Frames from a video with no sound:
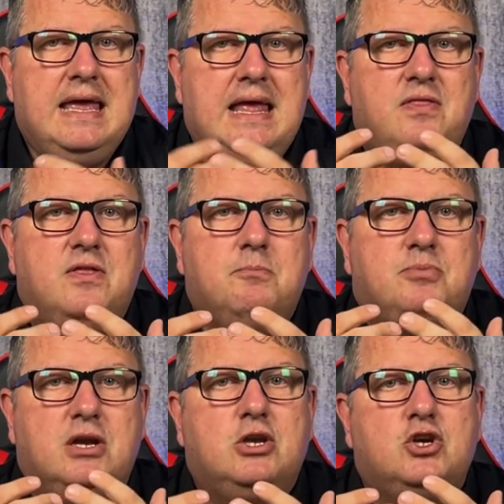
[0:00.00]
in the
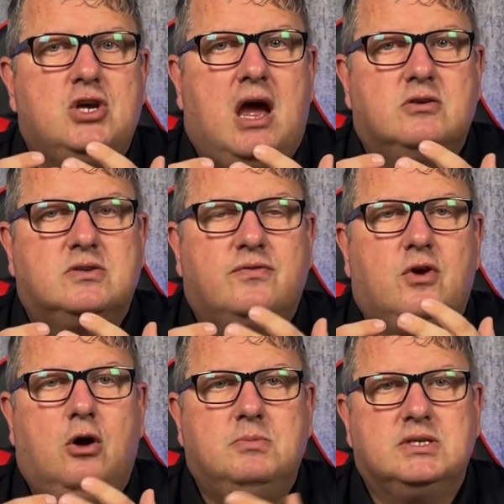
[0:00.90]
British House of
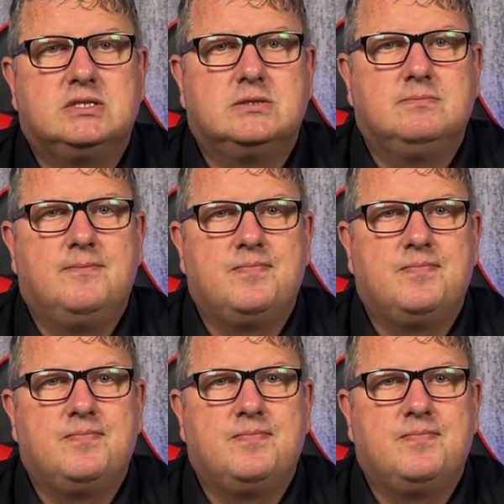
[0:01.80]
Commons.